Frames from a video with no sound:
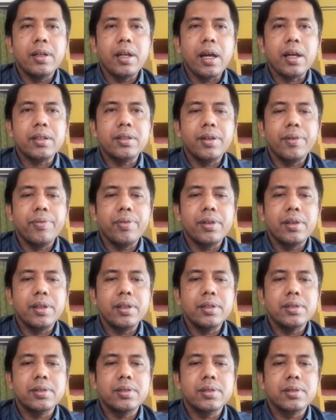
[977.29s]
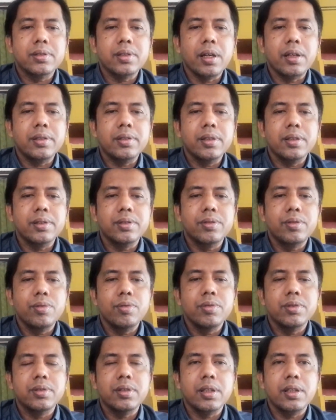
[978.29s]
activities such as
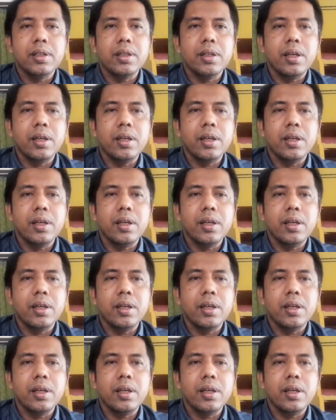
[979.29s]
using